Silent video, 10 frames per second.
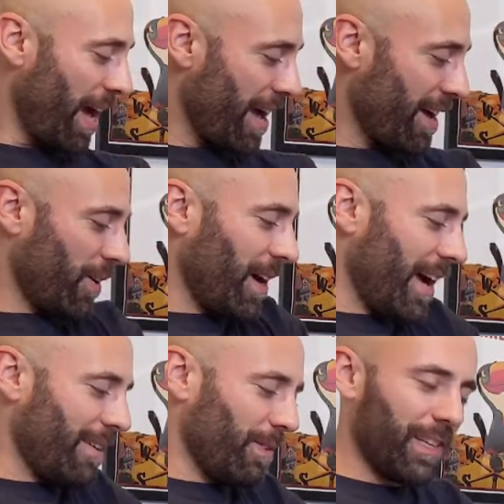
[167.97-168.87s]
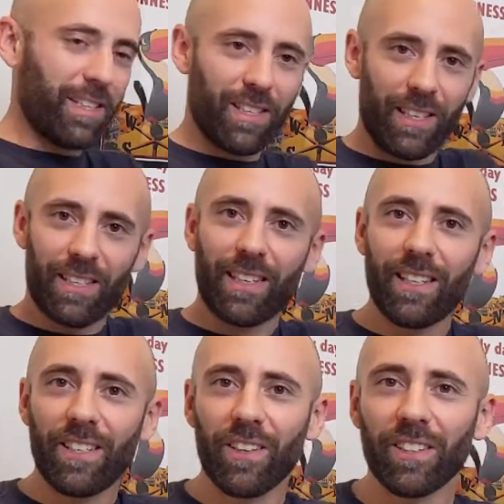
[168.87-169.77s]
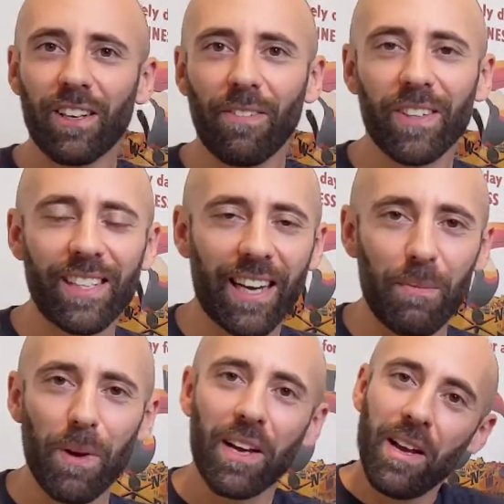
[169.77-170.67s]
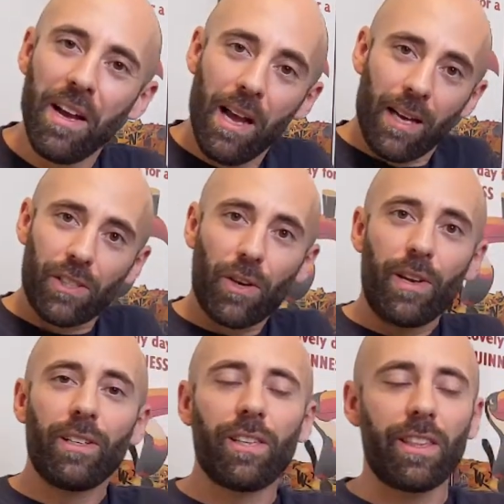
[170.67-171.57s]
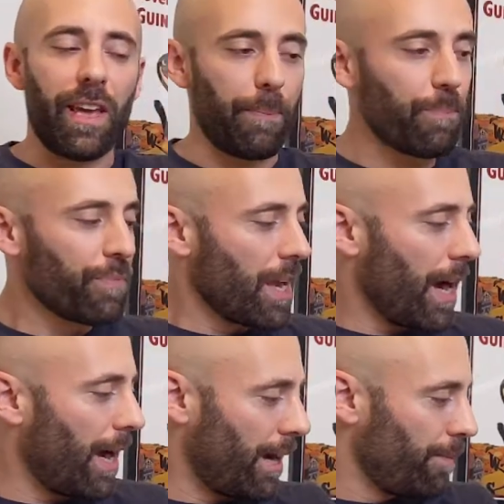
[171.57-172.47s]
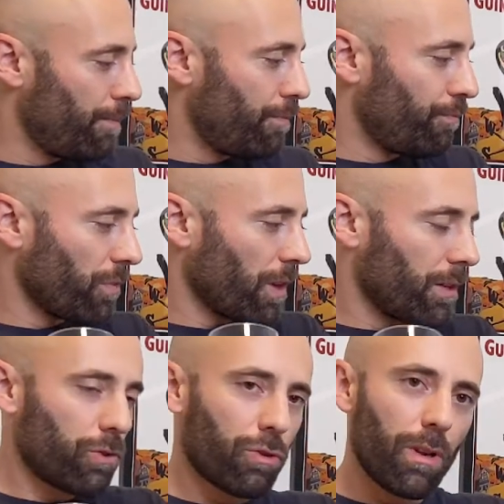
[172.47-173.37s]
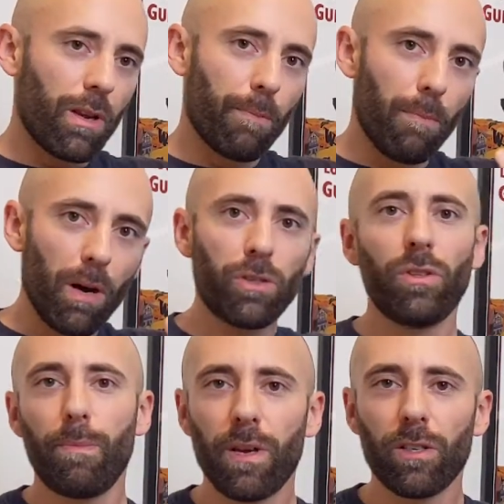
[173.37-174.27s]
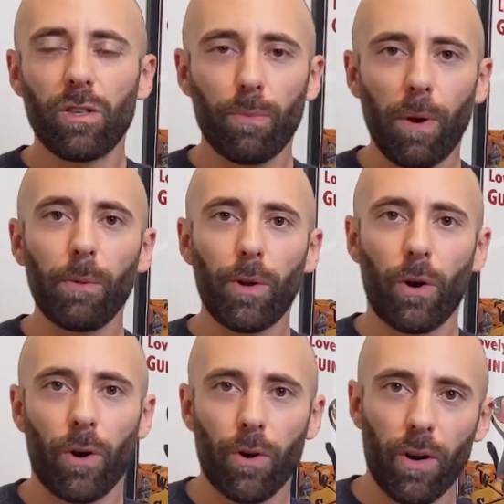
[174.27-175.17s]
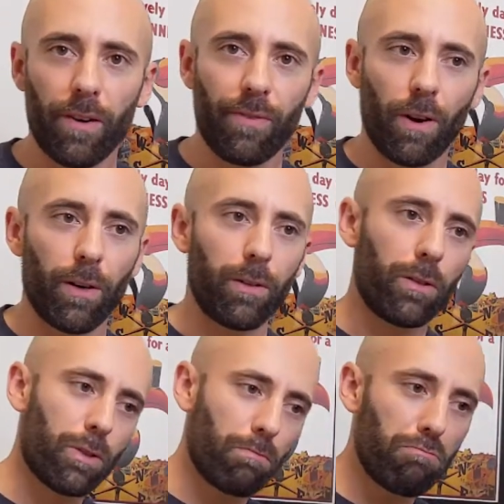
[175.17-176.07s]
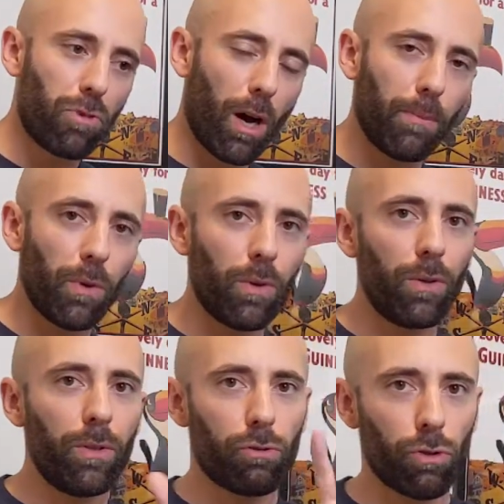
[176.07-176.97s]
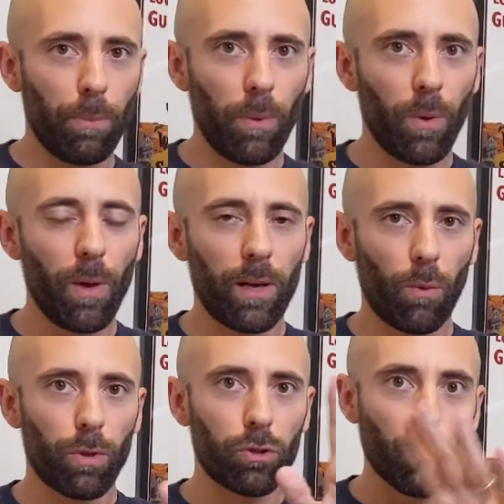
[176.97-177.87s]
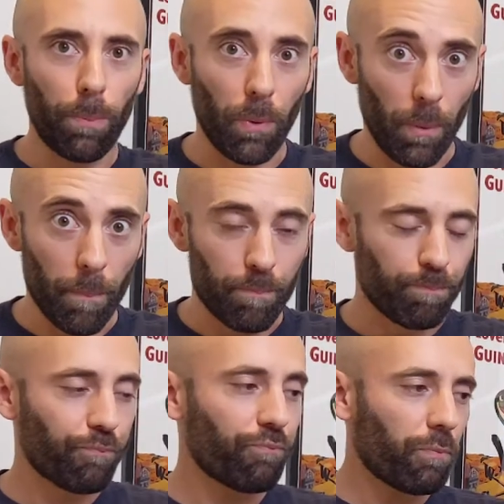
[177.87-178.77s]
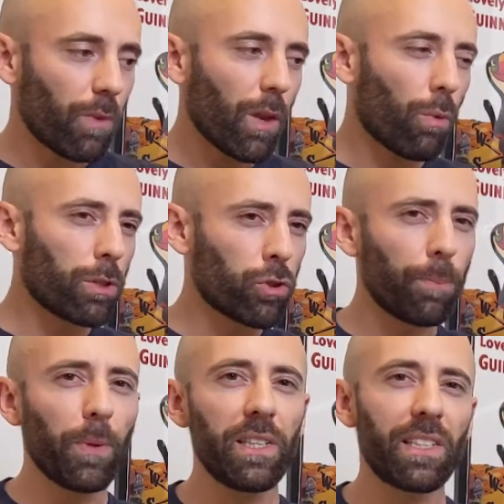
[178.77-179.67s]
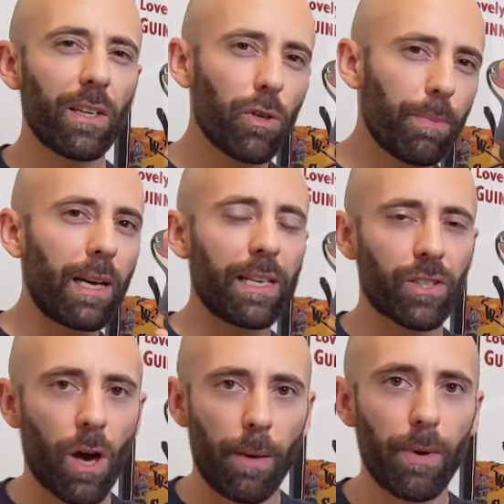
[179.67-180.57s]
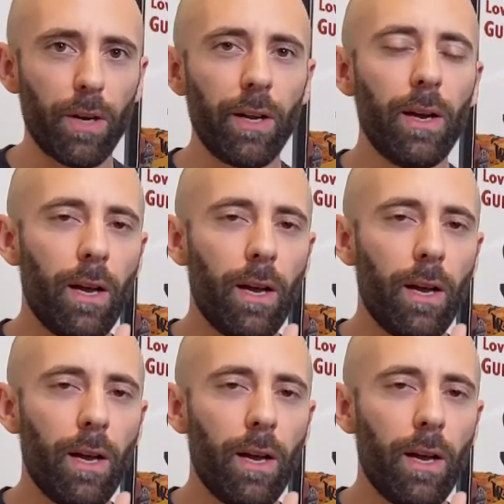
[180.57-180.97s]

Okay. Well, let's get serious here for a second. But so here's the thing. Most of the beers you've probably heard of are double, triple, and quadruple. Quadruple is a little bit less common.